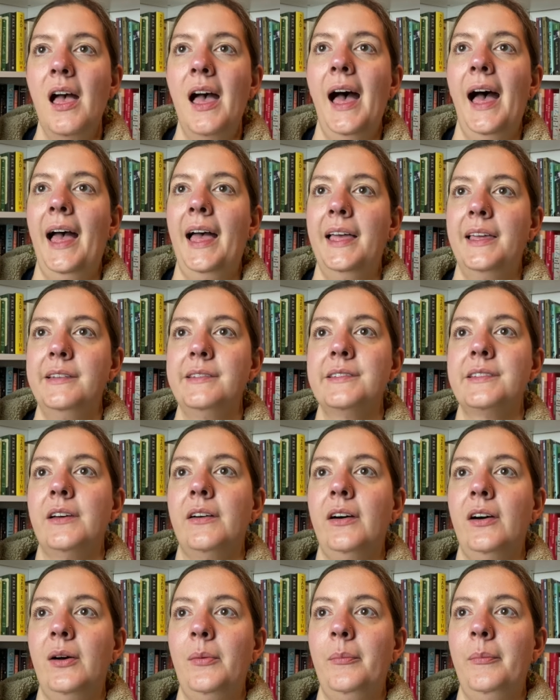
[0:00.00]
And
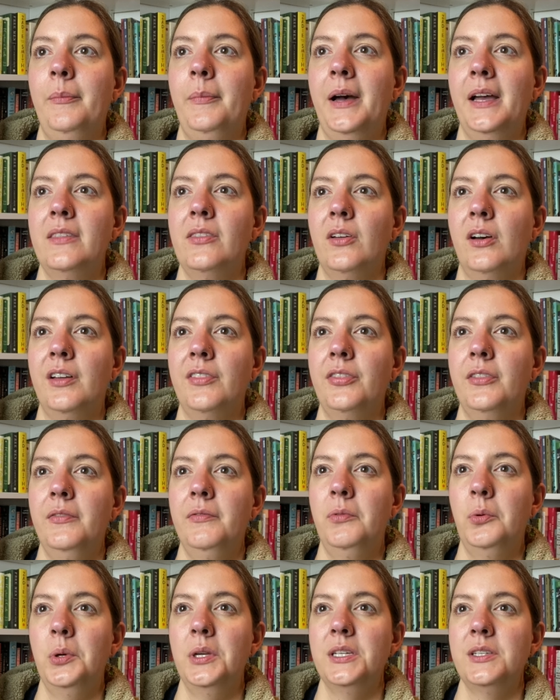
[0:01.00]
I thought the
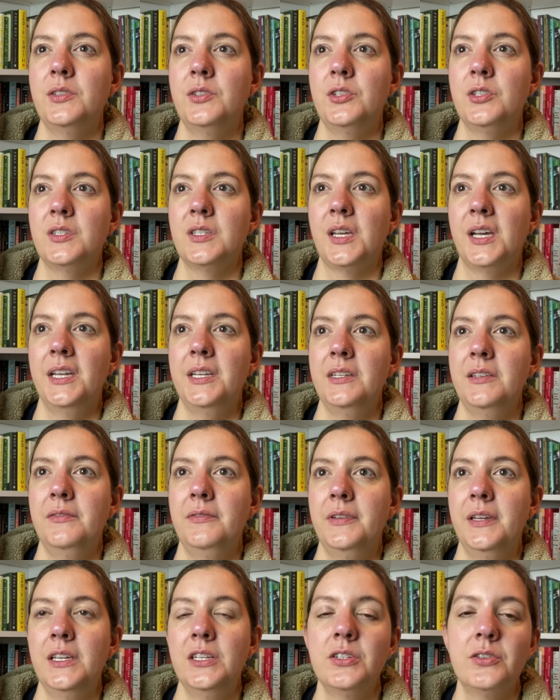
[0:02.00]
voice just kind of
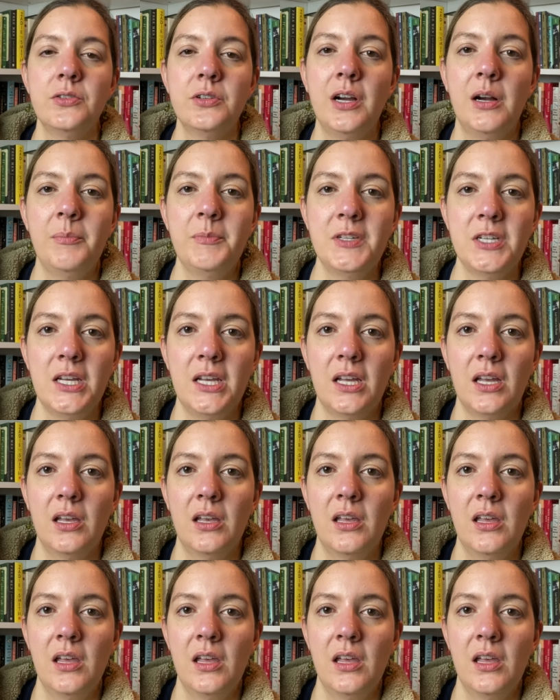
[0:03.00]
interrupting